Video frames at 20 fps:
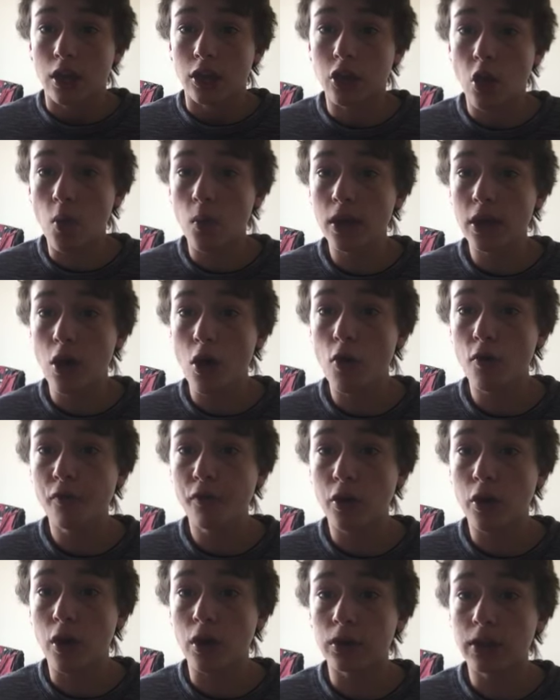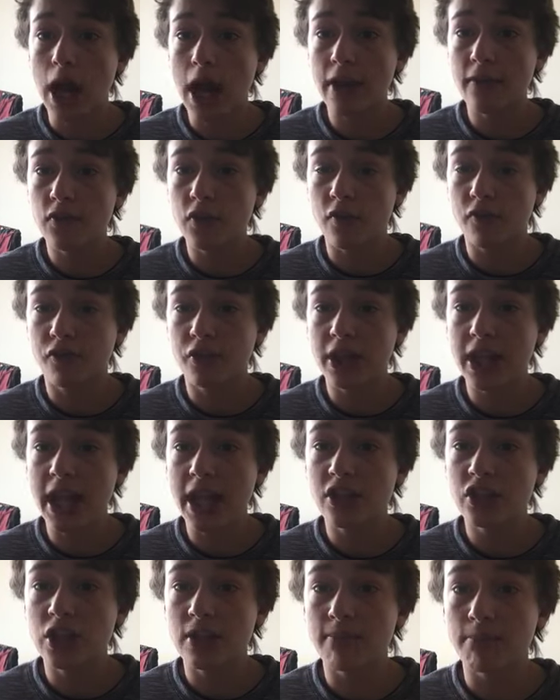going over a lot of the free
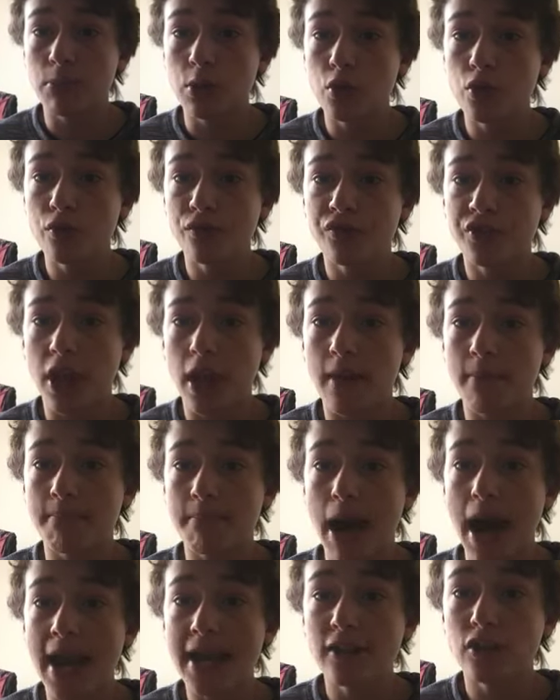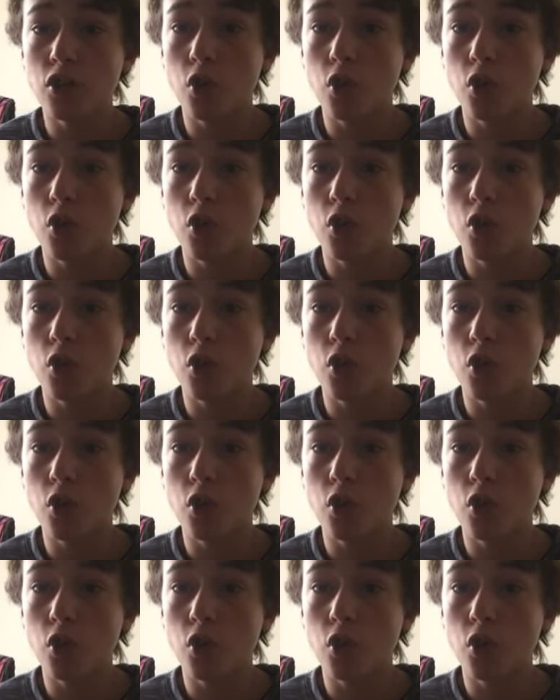agent moves and my